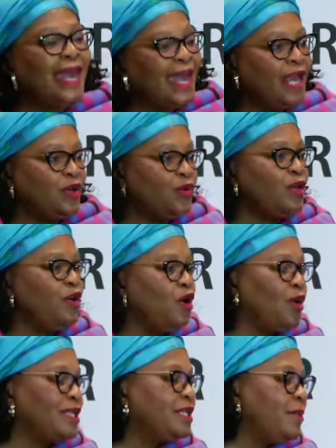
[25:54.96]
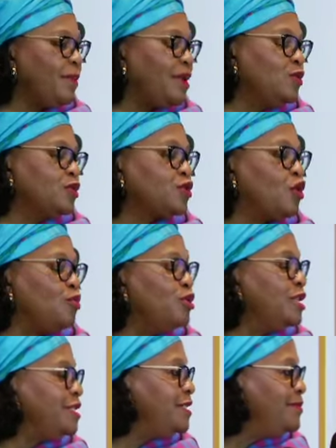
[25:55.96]
And we know what's happening with
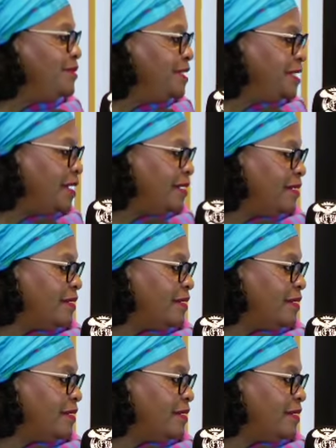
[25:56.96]
community media.